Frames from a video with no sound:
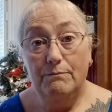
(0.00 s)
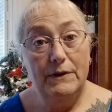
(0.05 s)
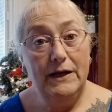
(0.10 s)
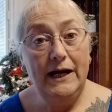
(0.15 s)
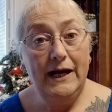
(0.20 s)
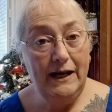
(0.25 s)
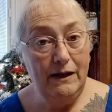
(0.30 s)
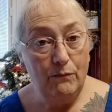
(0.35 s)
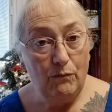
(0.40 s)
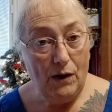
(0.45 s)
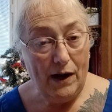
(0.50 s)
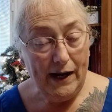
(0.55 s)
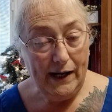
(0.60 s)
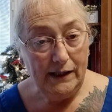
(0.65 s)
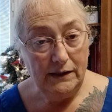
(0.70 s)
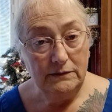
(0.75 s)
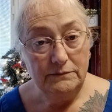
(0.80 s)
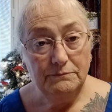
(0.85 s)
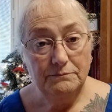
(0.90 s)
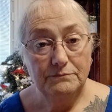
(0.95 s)

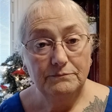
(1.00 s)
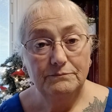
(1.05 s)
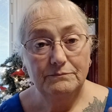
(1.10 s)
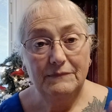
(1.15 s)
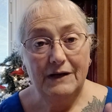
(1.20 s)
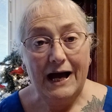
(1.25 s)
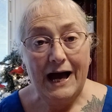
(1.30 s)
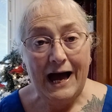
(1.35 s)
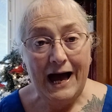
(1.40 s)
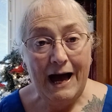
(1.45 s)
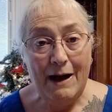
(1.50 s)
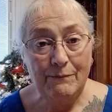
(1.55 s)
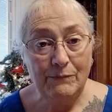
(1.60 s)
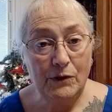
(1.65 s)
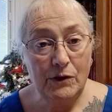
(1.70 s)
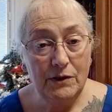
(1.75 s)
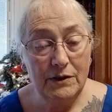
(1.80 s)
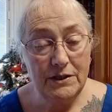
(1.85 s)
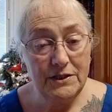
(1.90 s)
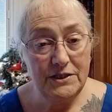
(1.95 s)
Anyway, I'm
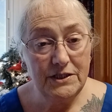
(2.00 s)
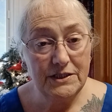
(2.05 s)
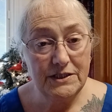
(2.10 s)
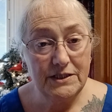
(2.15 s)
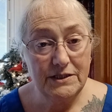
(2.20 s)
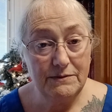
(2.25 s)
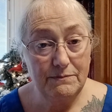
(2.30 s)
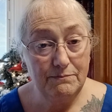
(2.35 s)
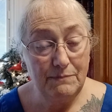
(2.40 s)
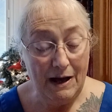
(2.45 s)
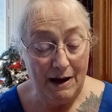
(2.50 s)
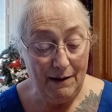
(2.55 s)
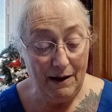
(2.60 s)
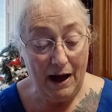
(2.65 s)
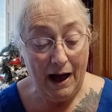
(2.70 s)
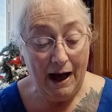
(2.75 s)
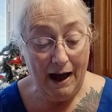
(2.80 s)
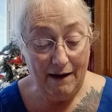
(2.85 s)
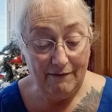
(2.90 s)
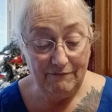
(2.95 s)
going to just,
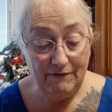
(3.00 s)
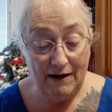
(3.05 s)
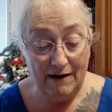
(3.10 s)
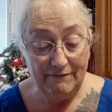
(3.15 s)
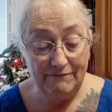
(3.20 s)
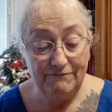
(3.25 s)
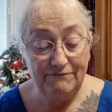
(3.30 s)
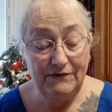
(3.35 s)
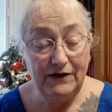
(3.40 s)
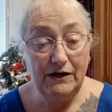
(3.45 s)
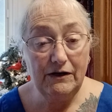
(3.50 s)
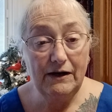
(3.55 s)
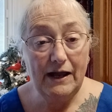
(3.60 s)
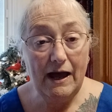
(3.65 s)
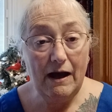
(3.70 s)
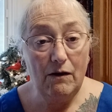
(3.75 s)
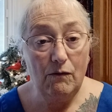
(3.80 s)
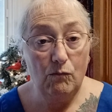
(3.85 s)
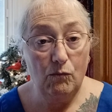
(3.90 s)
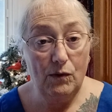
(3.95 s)
I've figured
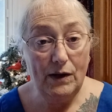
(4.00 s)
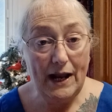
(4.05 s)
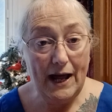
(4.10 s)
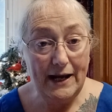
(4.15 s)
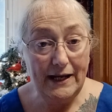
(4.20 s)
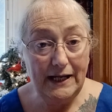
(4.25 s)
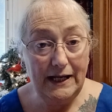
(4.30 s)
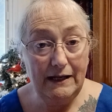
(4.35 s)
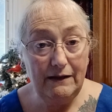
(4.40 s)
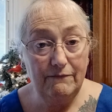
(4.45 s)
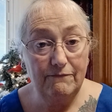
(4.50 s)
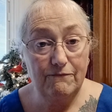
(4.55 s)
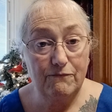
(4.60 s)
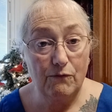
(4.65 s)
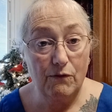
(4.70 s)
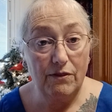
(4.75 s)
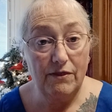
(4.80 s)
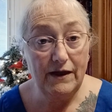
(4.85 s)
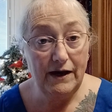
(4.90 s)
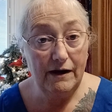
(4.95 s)
out what I need
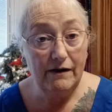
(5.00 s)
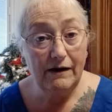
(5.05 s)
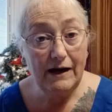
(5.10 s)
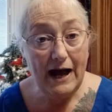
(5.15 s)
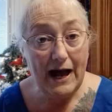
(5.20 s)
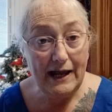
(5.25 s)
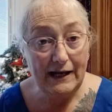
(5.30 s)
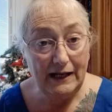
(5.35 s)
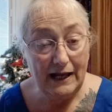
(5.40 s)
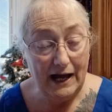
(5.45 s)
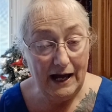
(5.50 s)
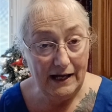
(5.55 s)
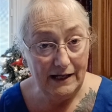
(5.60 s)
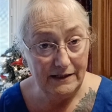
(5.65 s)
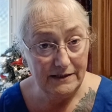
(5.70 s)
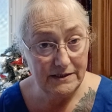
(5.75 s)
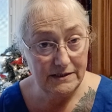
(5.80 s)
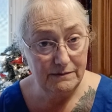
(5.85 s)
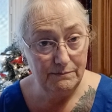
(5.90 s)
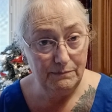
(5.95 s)
for their
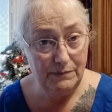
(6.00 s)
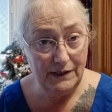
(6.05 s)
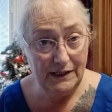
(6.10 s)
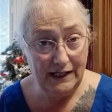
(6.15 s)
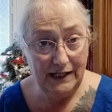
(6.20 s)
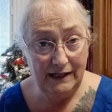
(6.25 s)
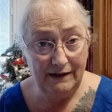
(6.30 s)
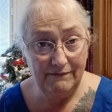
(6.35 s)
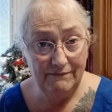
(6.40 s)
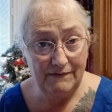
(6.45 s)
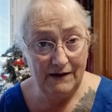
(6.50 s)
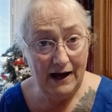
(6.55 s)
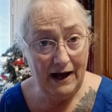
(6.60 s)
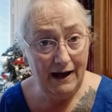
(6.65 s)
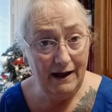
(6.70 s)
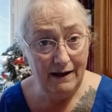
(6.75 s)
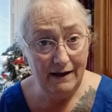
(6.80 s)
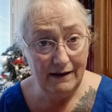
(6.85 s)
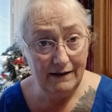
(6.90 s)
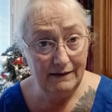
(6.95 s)
guidelines, but if
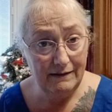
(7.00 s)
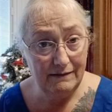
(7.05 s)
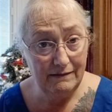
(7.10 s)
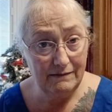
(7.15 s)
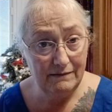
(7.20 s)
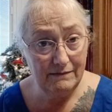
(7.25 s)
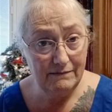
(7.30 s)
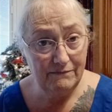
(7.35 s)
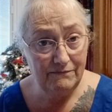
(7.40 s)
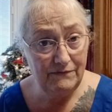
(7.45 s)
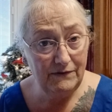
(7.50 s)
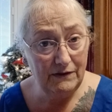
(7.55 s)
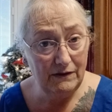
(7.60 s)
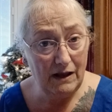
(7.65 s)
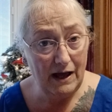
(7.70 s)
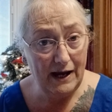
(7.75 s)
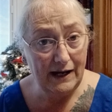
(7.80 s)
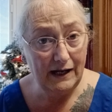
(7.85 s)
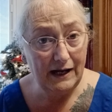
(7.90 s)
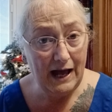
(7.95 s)
I feel
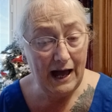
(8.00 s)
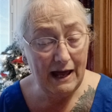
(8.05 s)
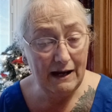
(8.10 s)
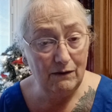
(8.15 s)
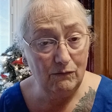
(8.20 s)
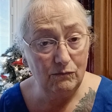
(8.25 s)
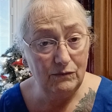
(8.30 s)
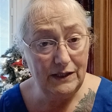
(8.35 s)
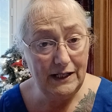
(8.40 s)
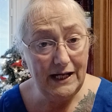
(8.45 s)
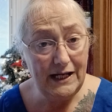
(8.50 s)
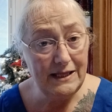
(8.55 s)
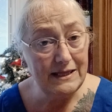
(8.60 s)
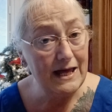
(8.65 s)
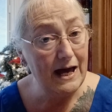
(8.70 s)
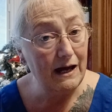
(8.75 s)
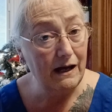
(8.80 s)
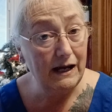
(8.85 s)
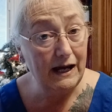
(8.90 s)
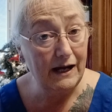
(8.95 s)
like I don't need
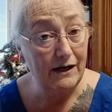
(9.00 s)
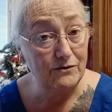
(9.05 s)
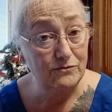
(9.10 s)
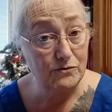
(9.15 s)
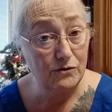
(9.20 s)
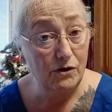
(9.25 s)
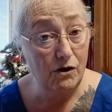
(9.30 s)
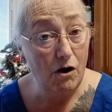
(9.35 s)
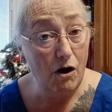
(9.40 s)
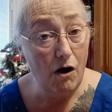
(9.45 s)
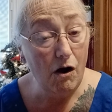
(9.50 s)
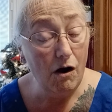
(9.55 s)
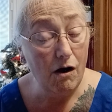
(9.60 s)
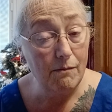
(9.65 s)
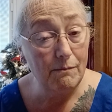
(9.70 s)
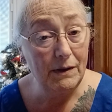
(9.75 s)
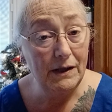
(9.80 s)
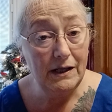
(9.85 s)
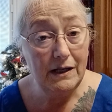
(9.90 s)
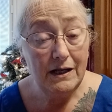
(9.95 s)
that extra
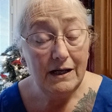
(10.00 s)
carb,